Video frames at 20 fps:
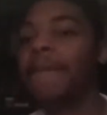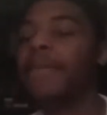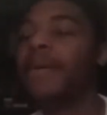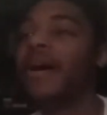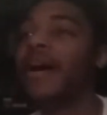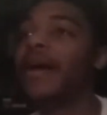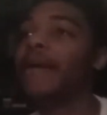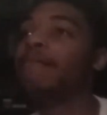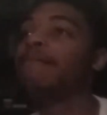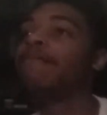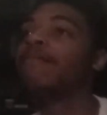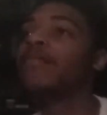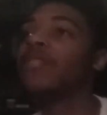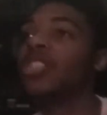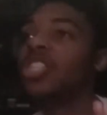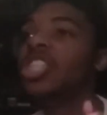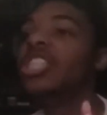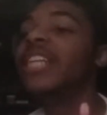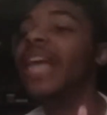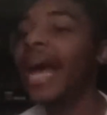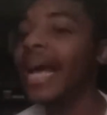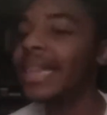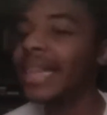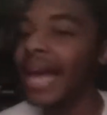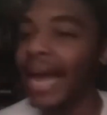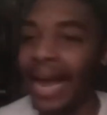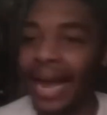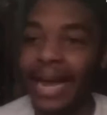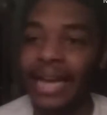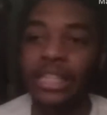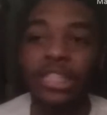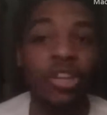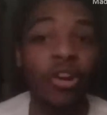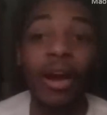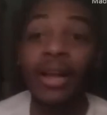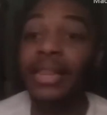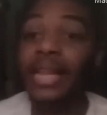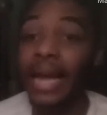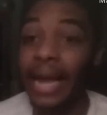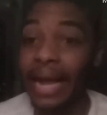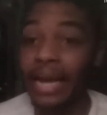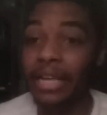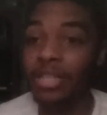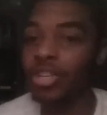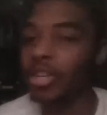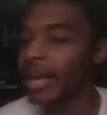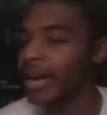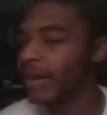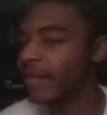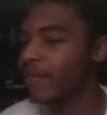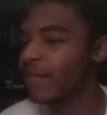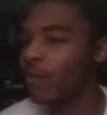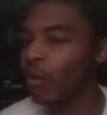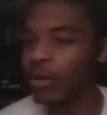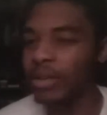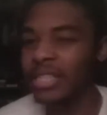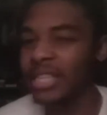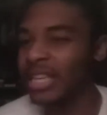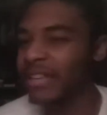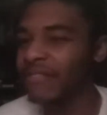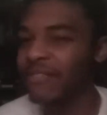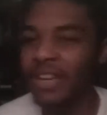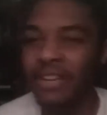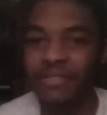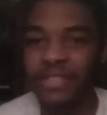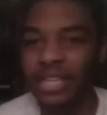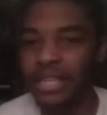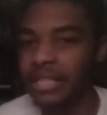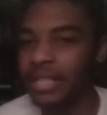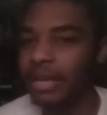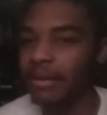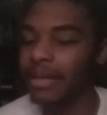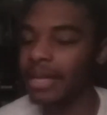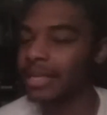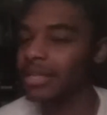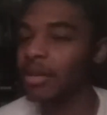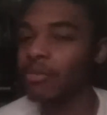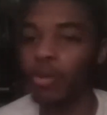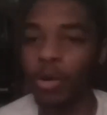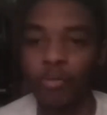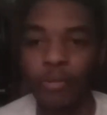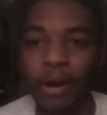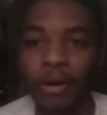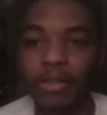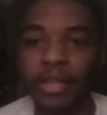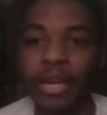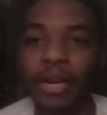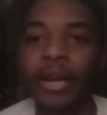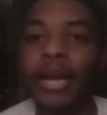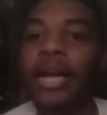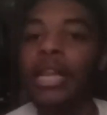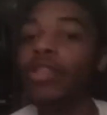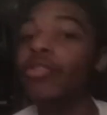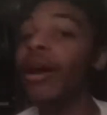but she's at that age. They're at that age. They're like 14, 15, something somewhere around there.